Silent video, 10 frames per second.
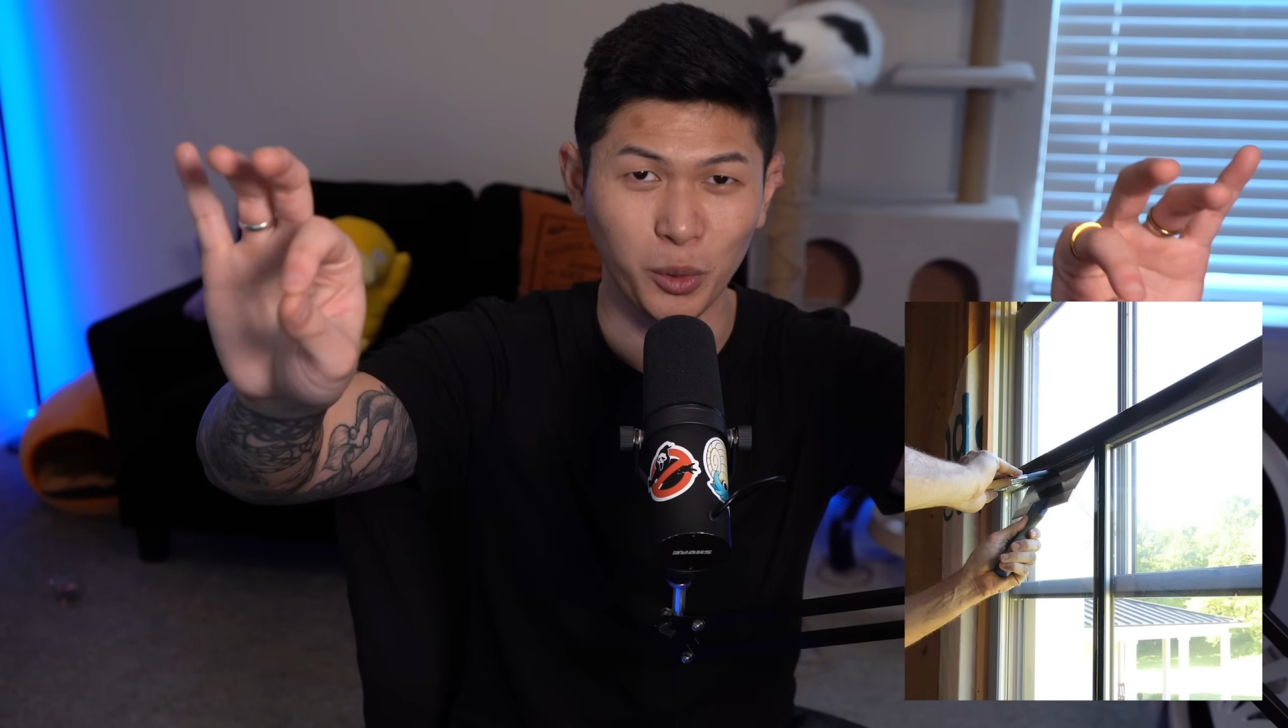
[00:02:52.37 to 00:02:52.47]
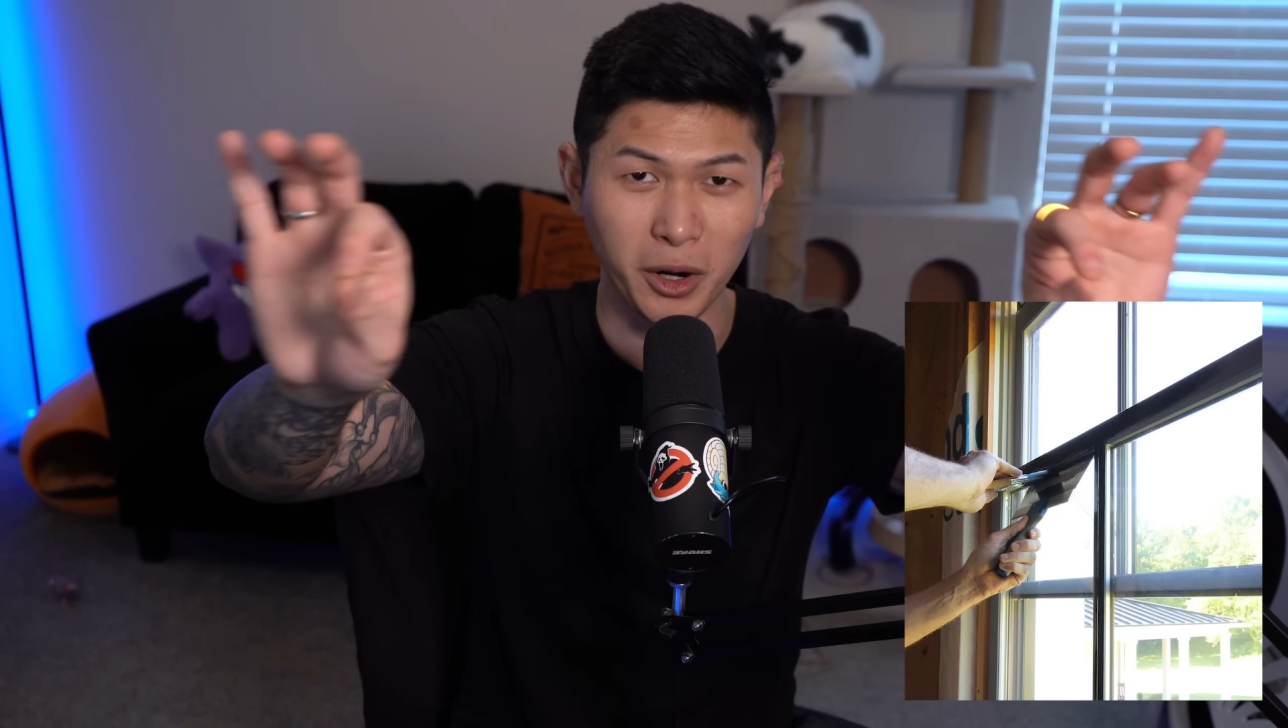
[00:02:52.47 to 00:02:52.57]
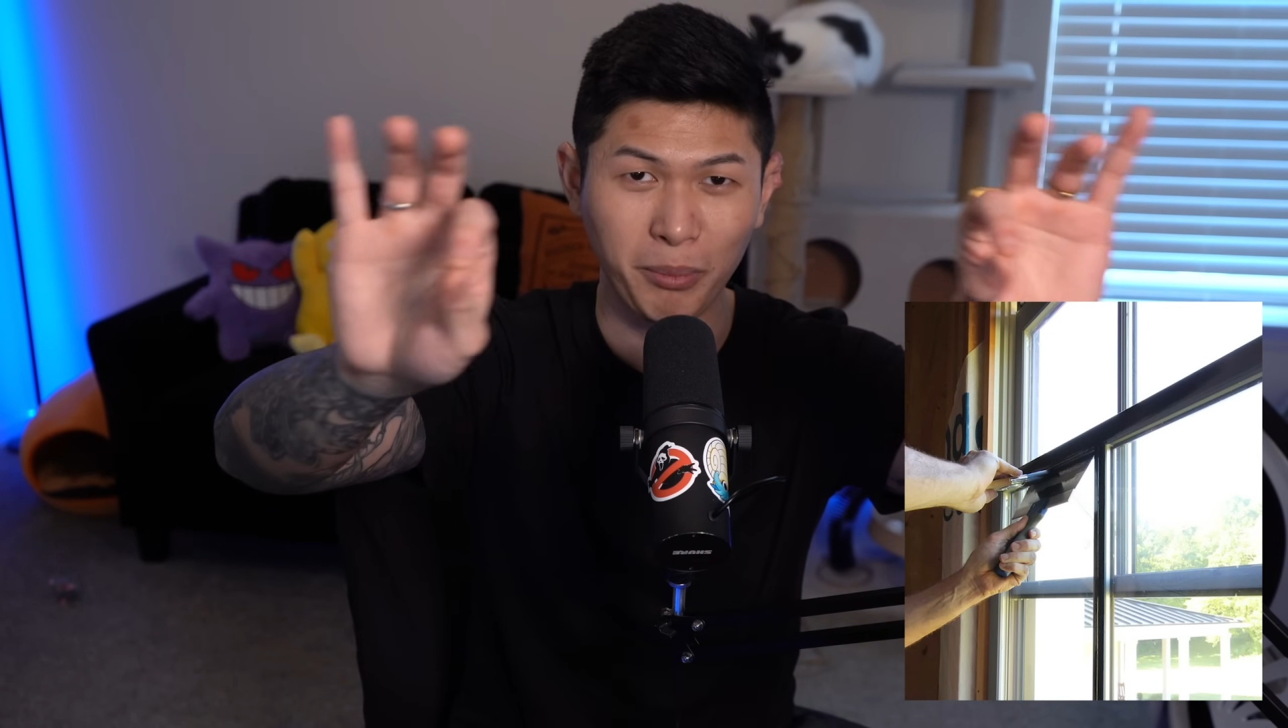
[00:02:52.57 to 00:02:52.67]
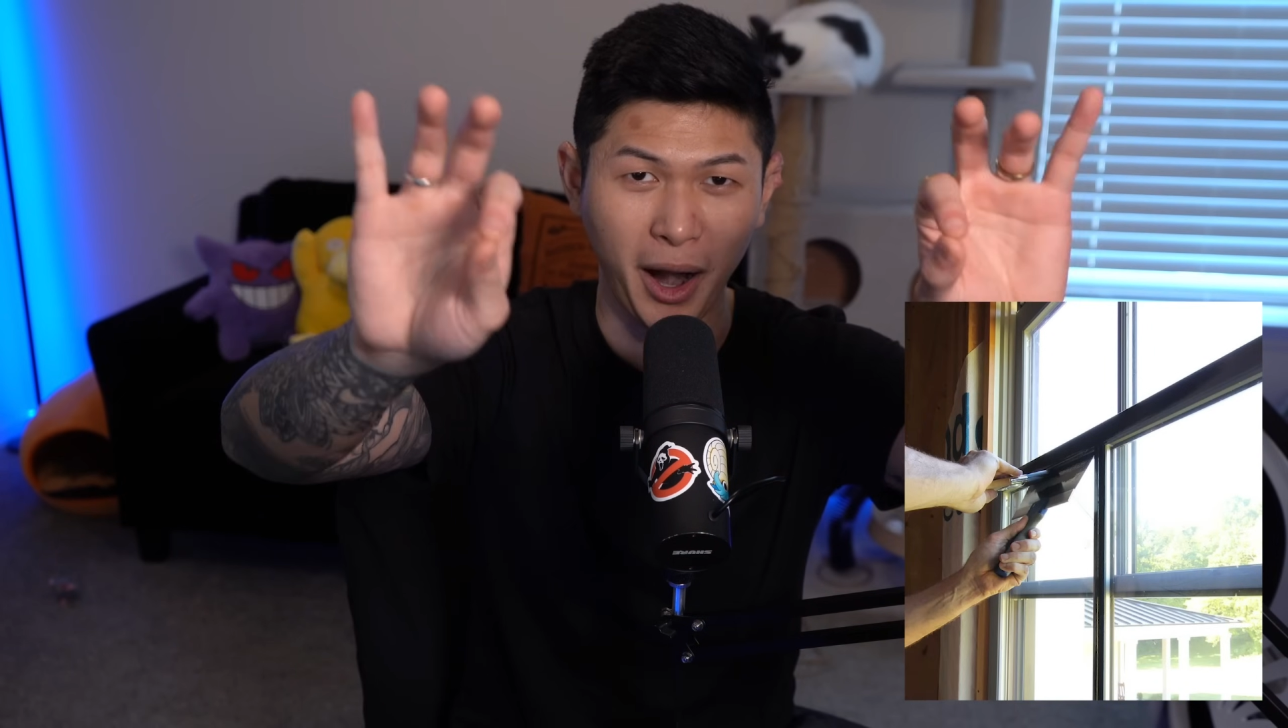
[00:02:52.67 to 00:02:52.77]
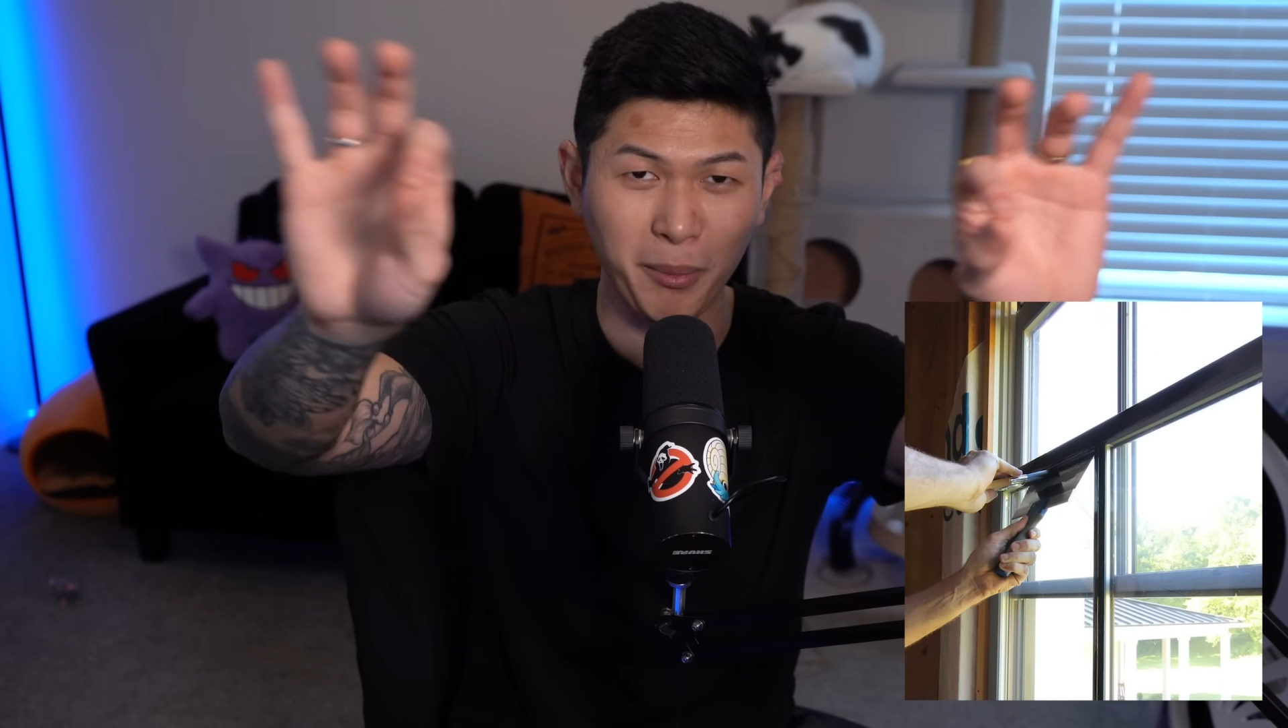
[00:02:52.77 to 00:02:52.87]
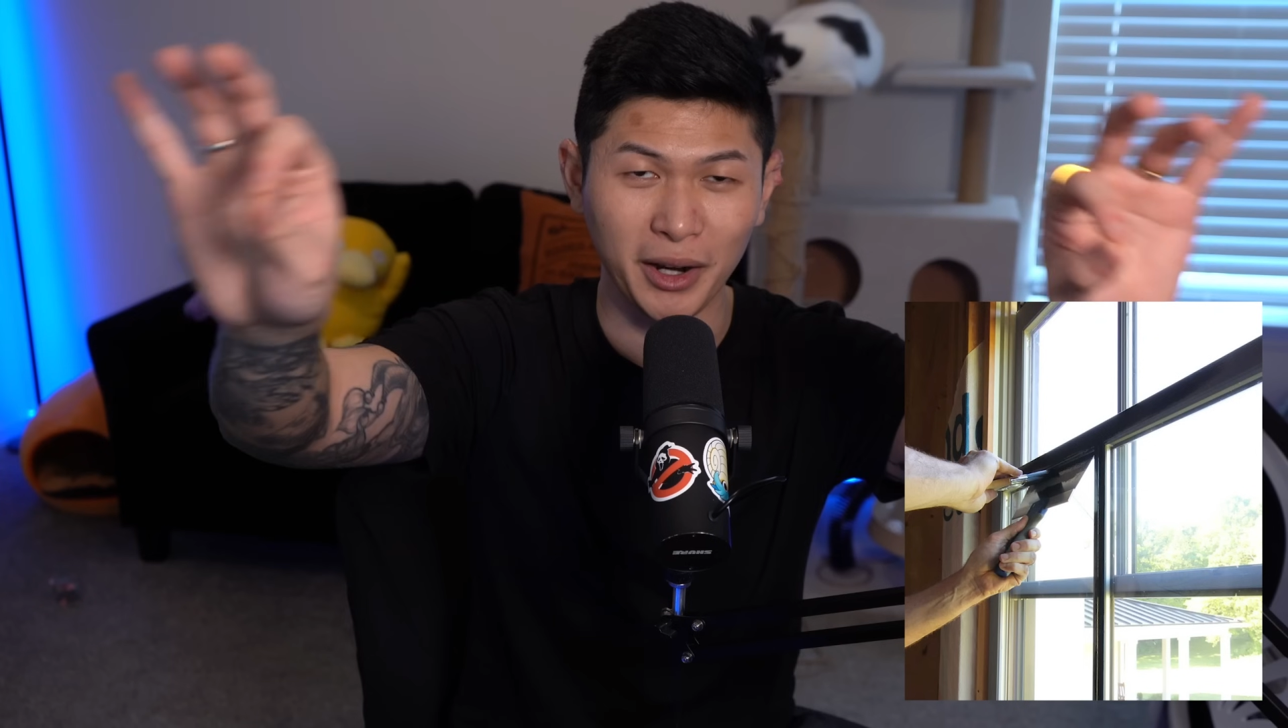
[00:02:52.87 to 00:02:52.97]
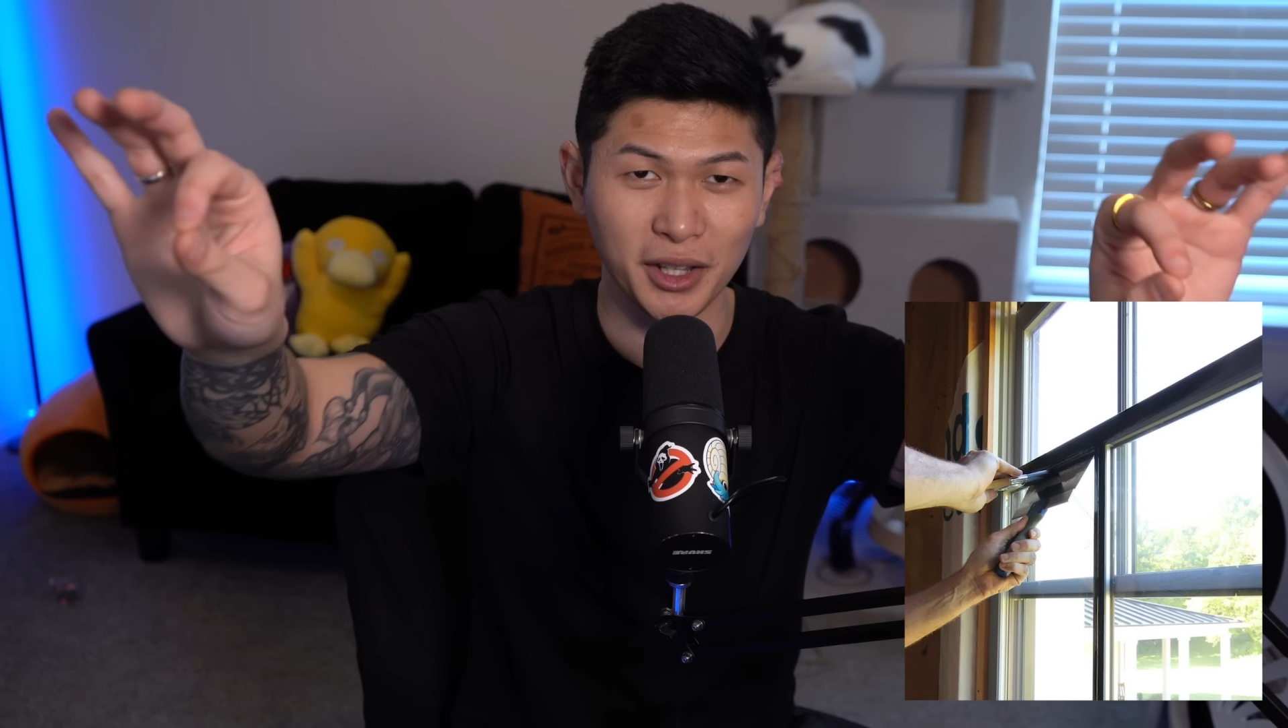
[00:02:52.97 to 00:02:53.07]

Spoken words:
want to buy my